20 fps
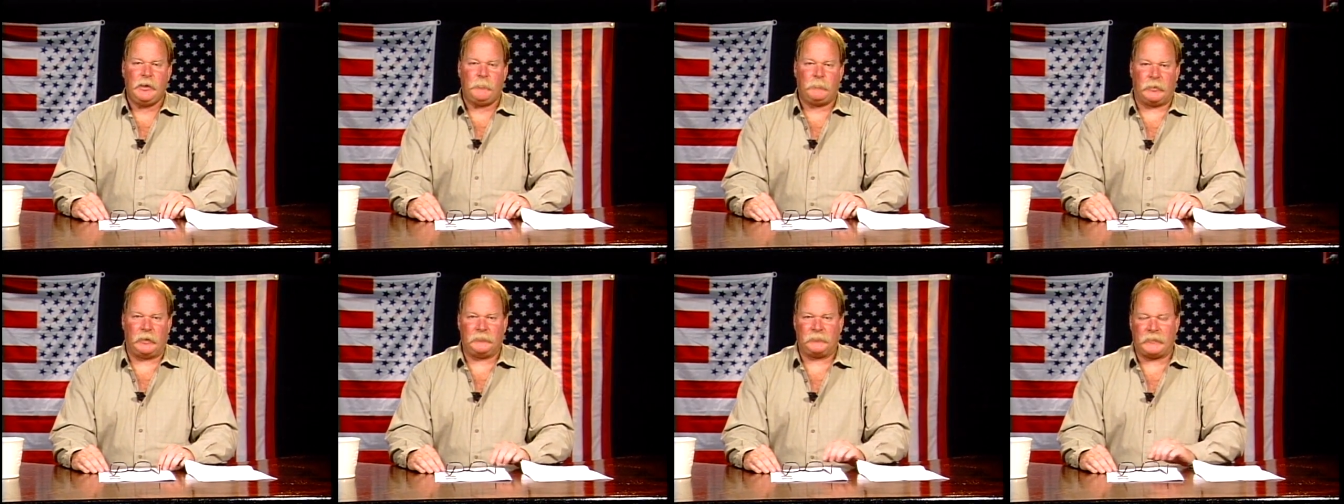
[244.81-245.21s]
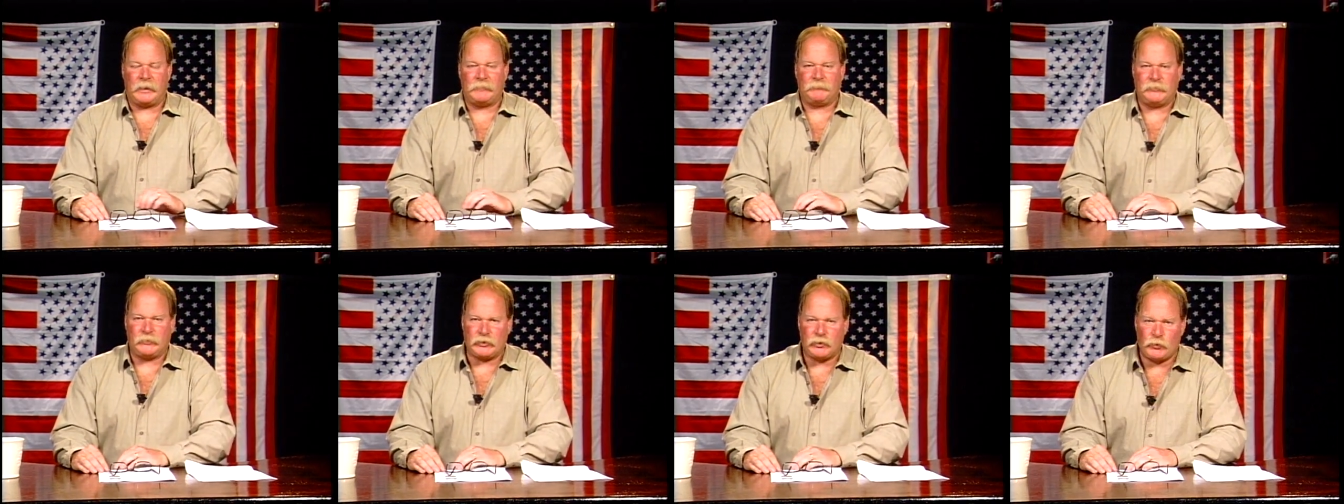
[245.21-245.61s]
but
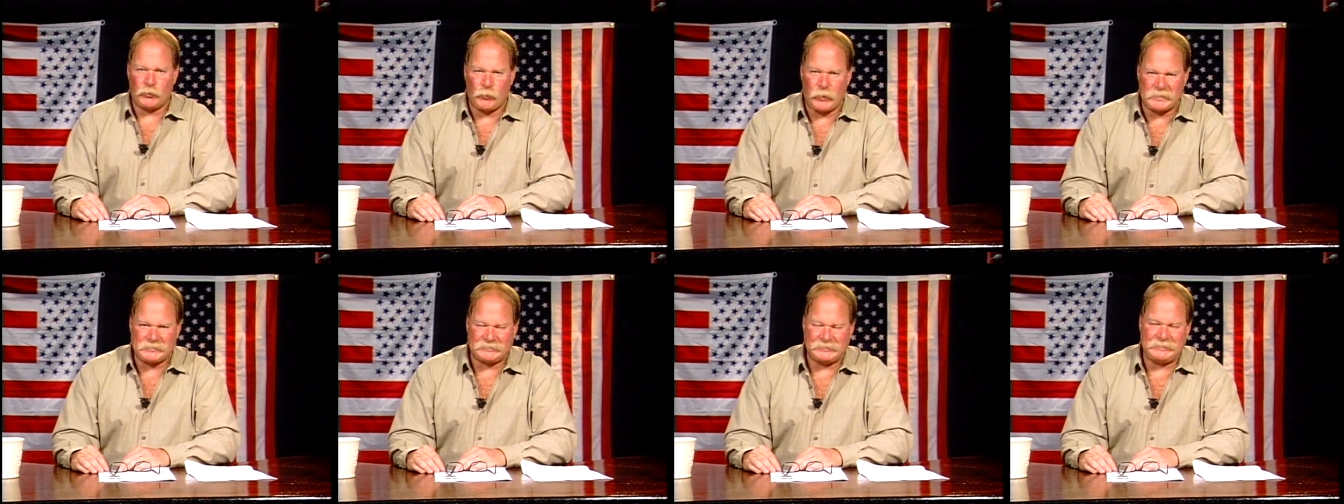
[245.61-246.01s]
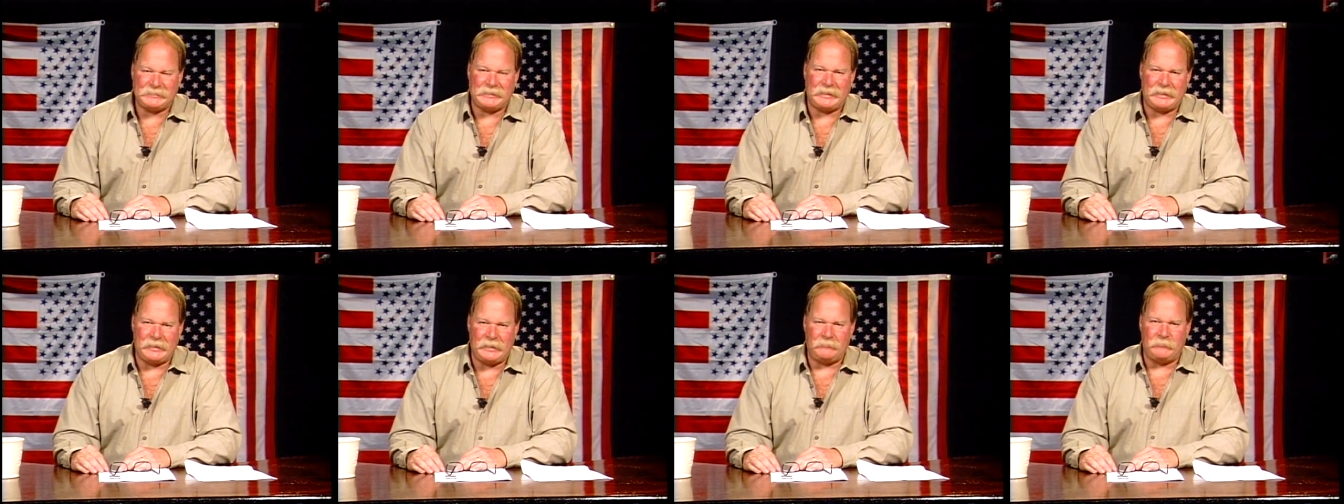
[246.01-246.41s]
they
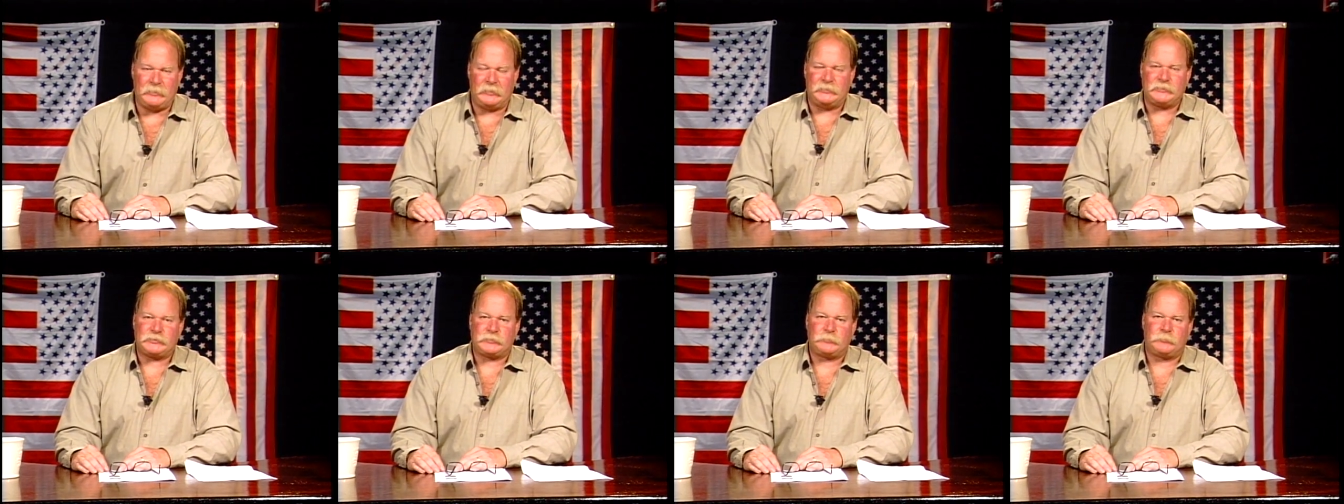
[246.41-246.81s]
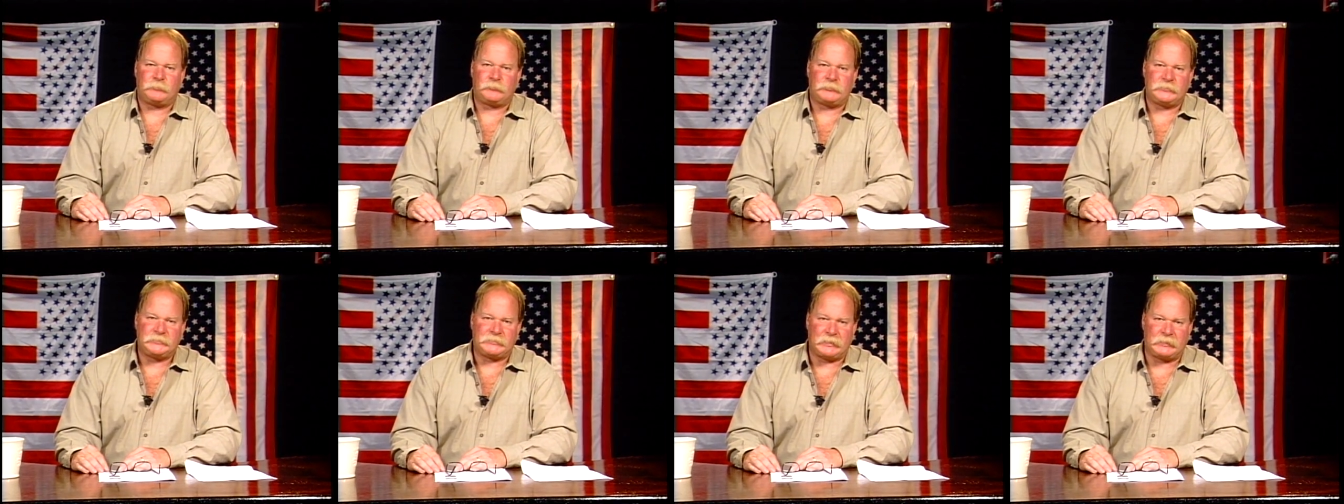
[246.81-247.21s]
requested evidence
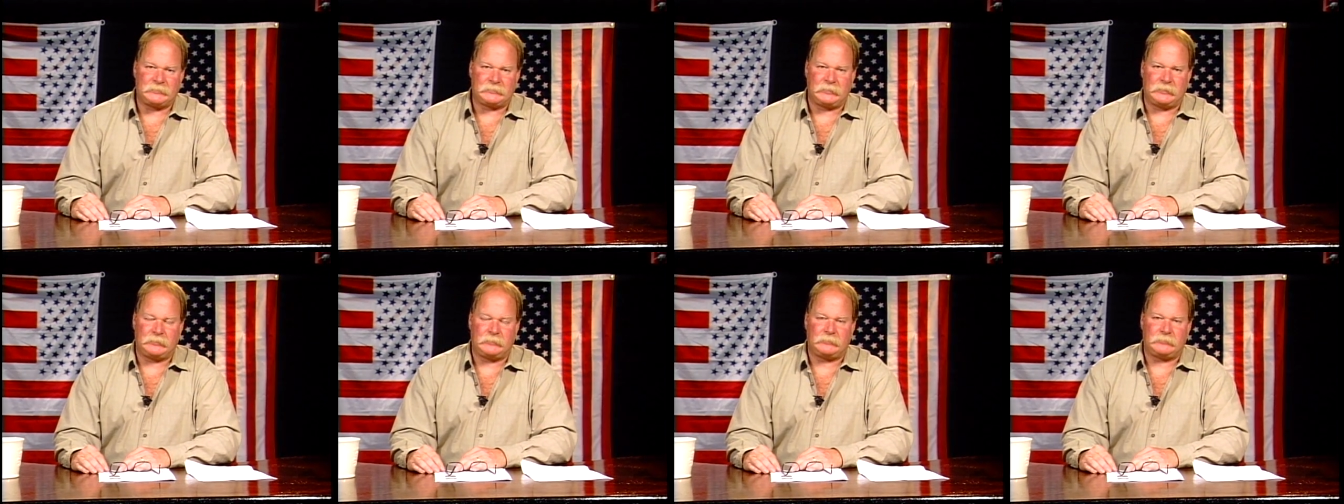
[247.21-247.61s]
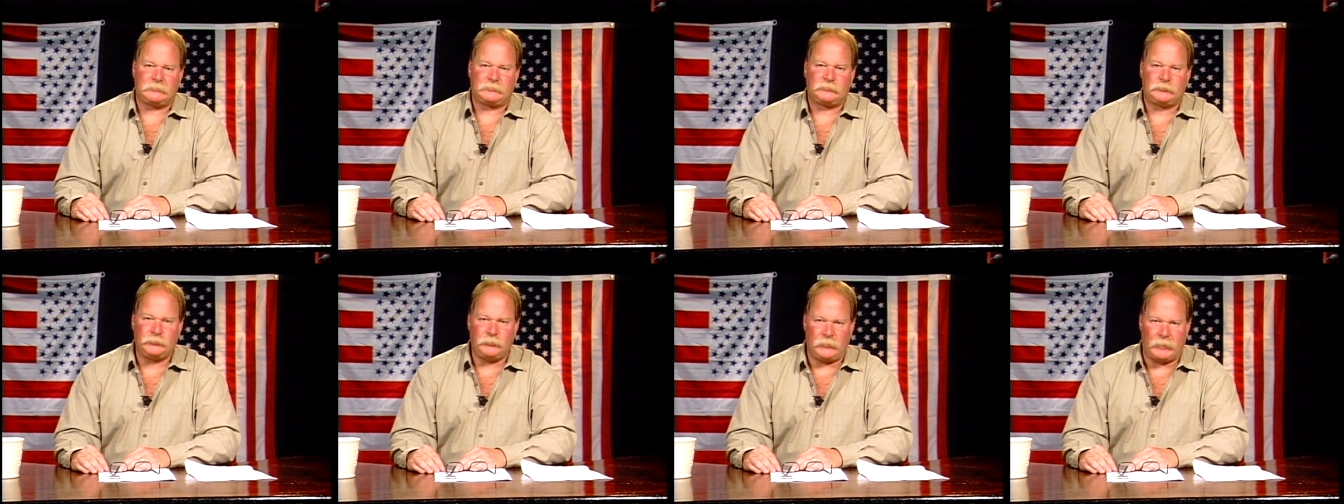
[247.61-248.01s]
presenting
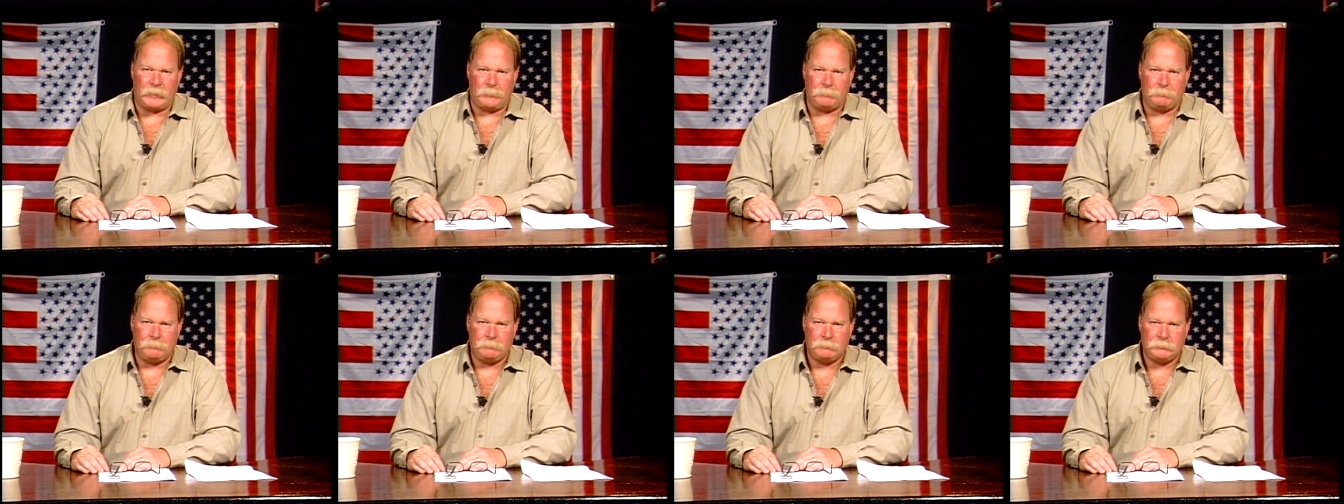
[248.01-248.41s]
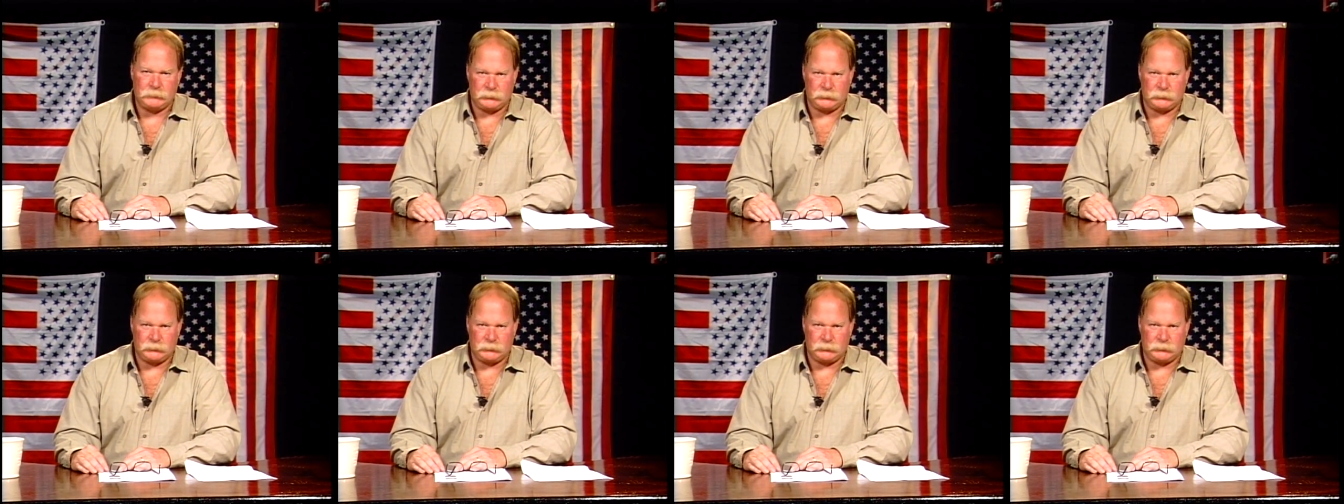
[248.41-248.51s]
to them,